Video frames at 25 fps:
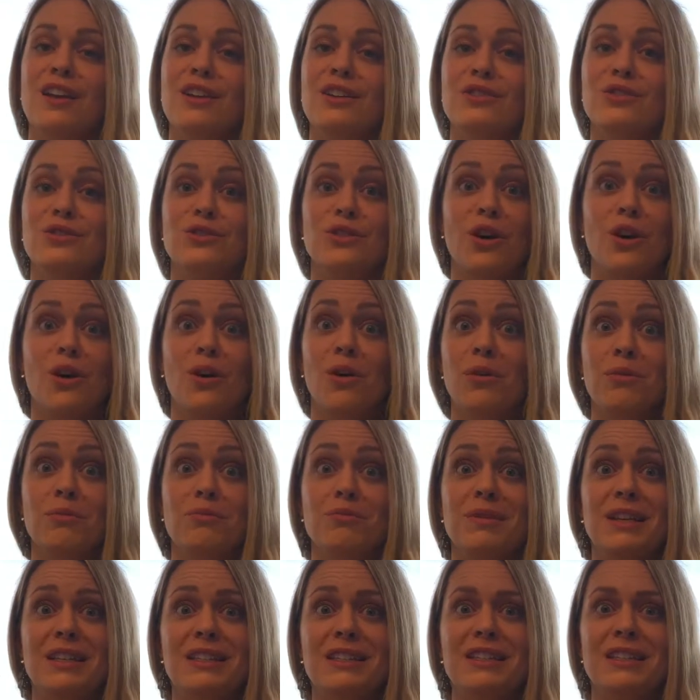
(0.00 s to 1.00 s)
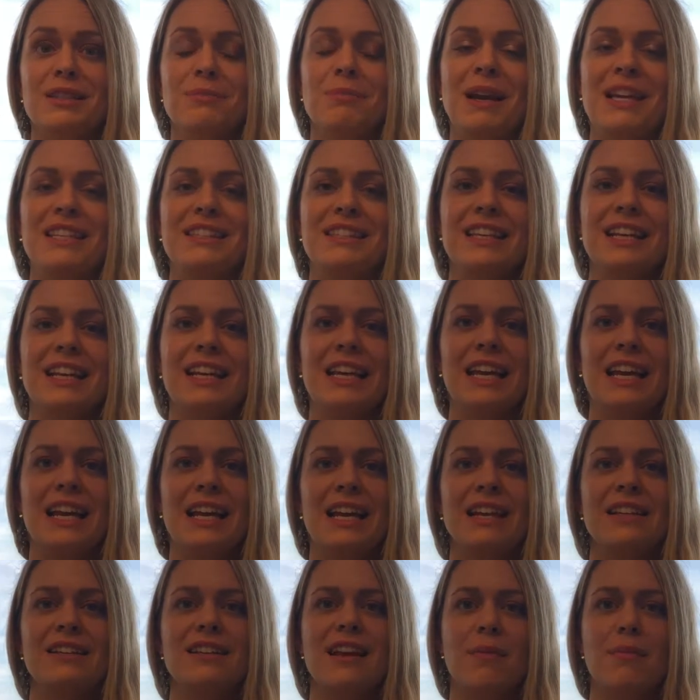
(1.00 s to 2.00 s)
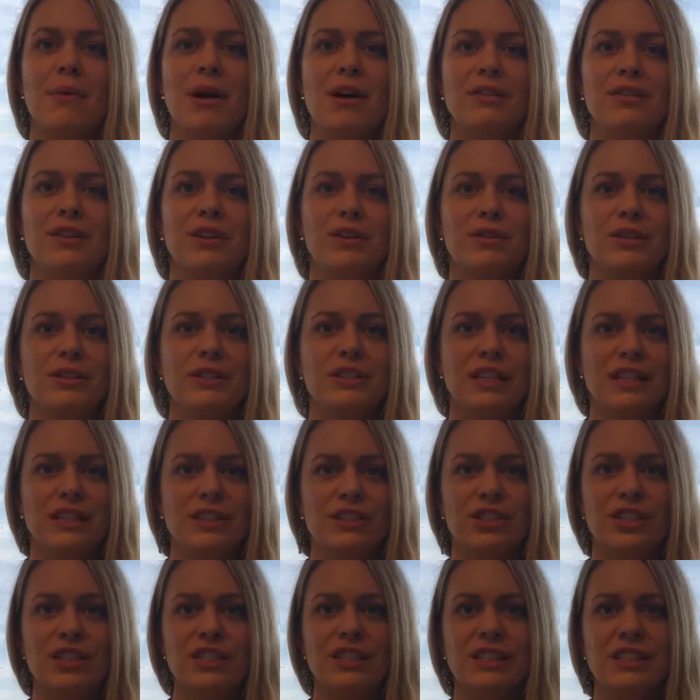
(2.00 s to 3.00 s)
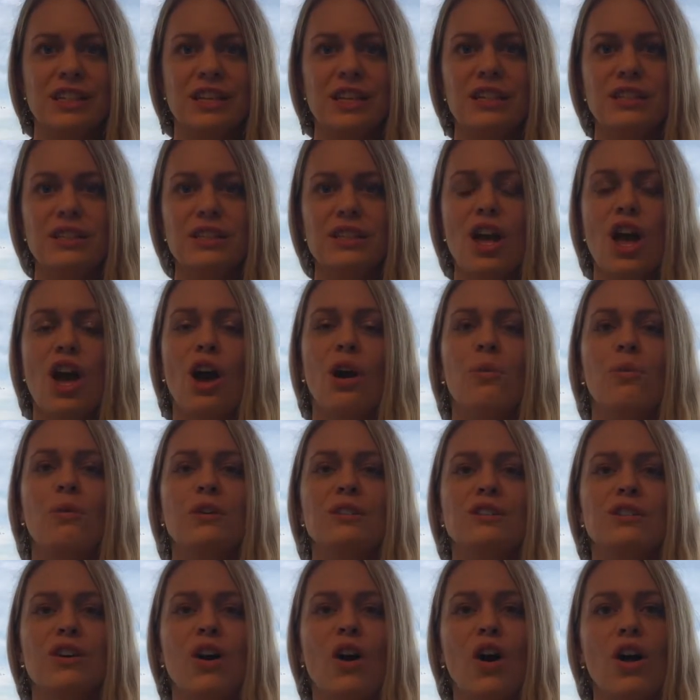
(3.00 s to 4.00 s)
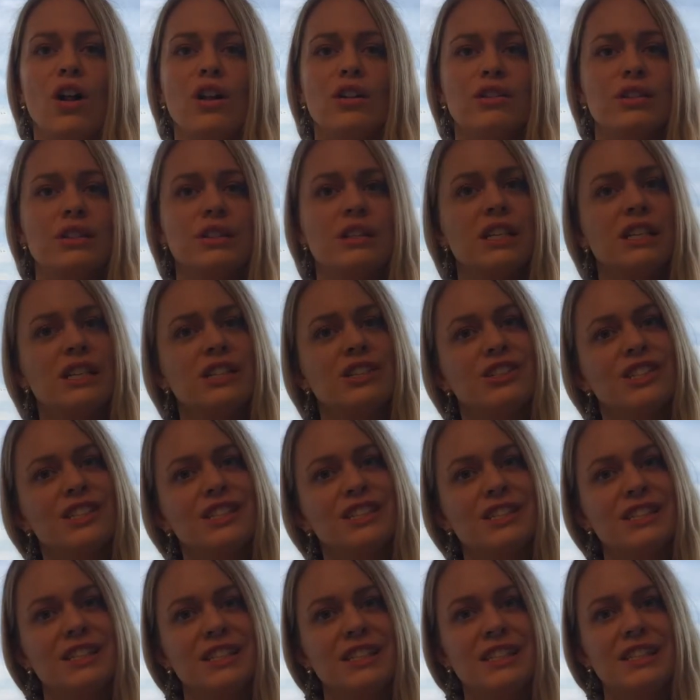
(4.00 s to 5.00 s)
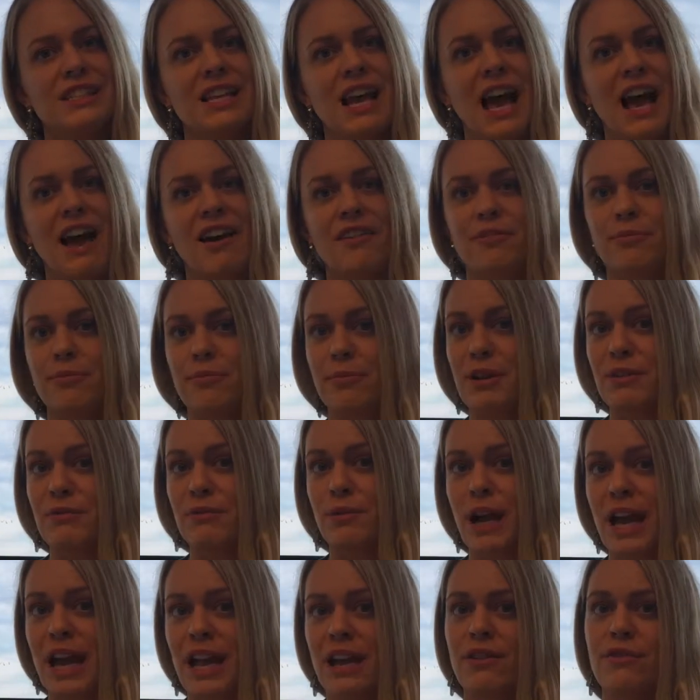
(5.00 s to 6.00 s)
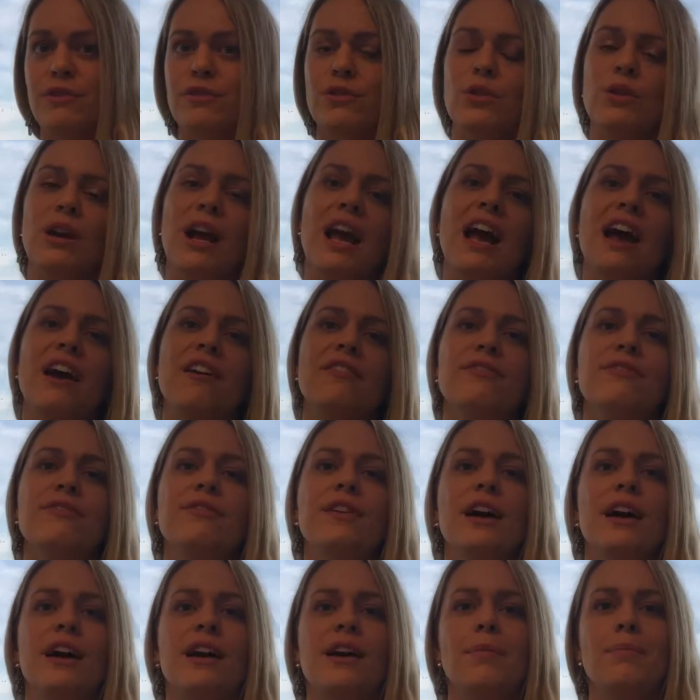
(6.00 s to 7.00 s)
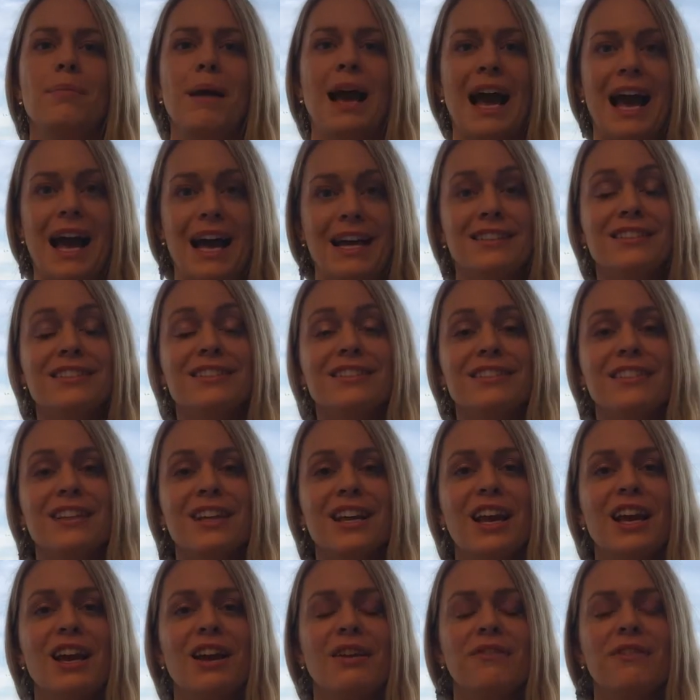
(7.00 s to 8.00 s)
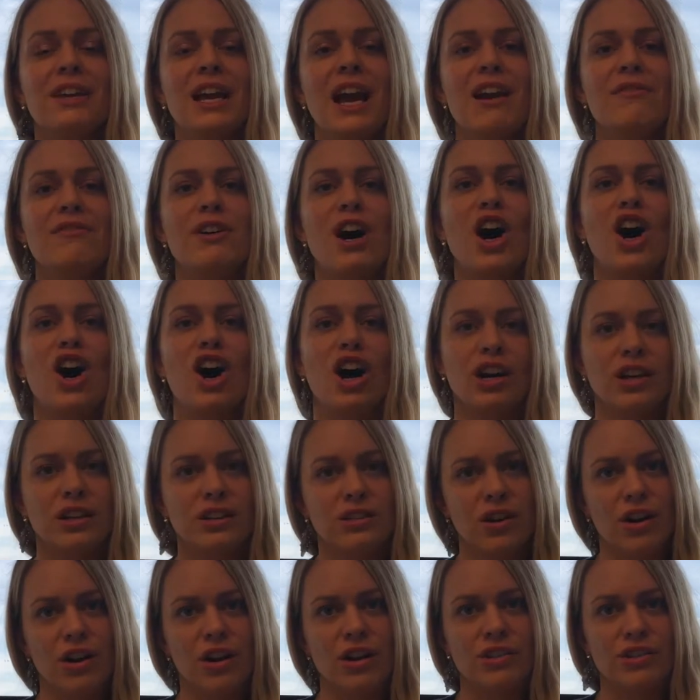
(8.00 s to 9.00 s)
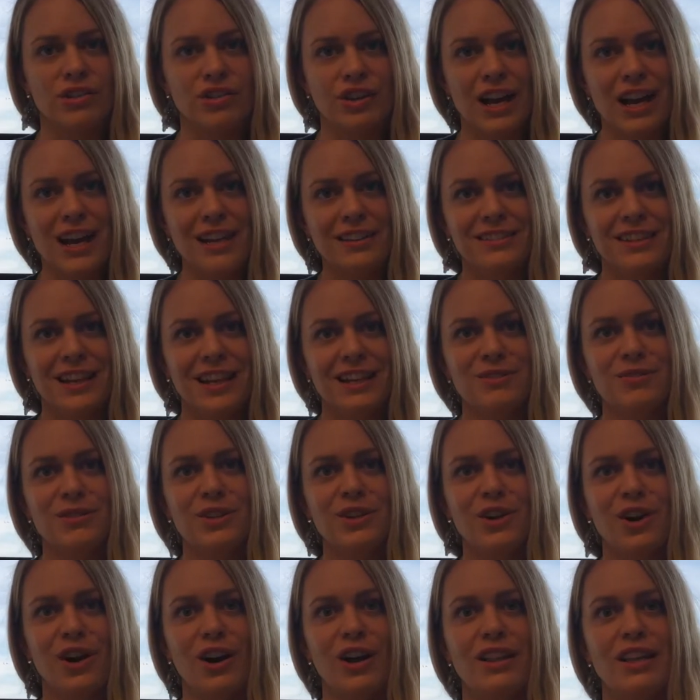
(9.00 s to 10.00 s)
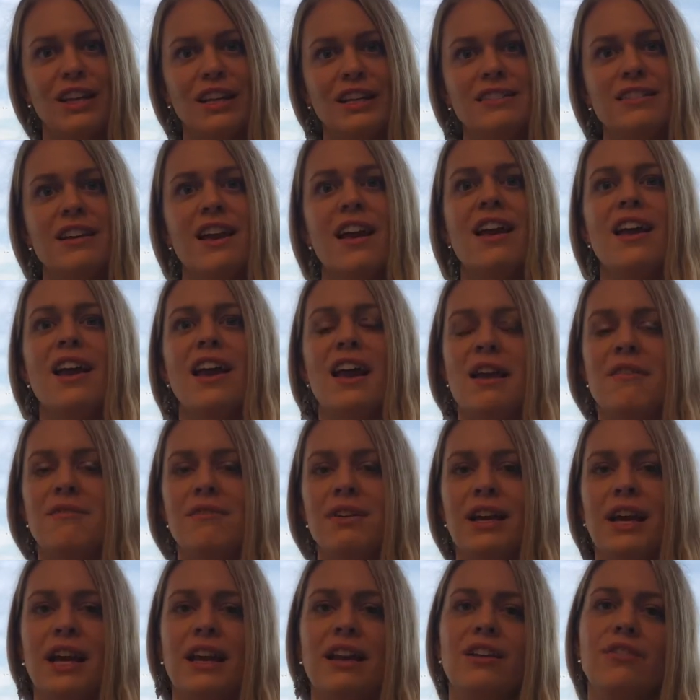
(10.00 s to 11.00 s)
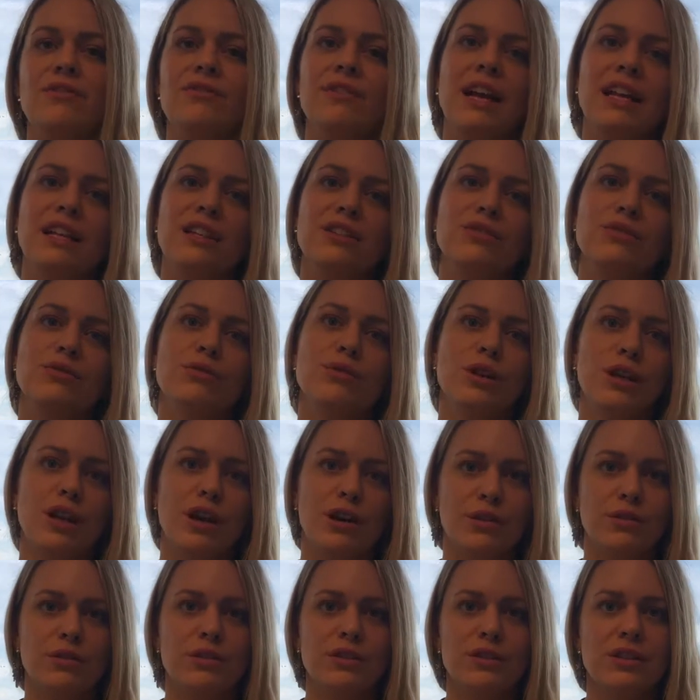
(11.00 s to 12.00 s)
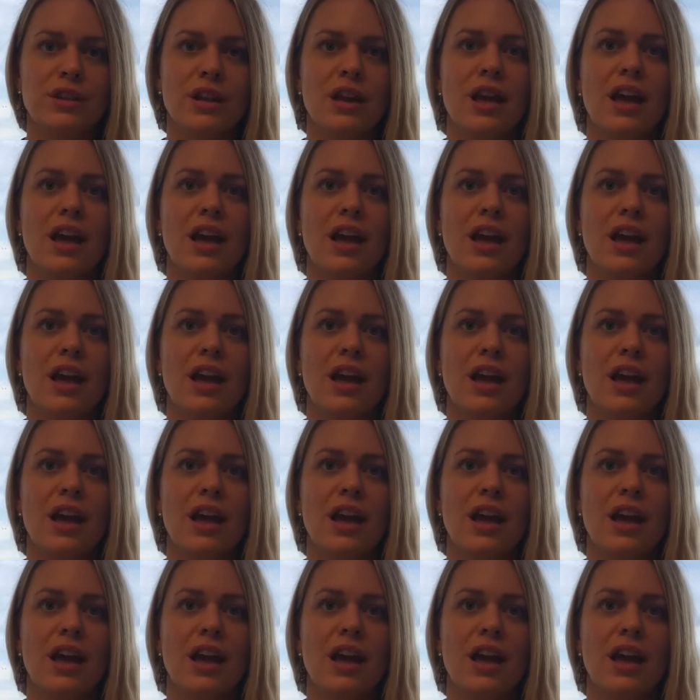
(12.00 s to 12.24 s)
So this is basically it about the contingencies. Once all contingencies have been waived or have passed, we have a hard contract, as we call it, and we're getting ready to close,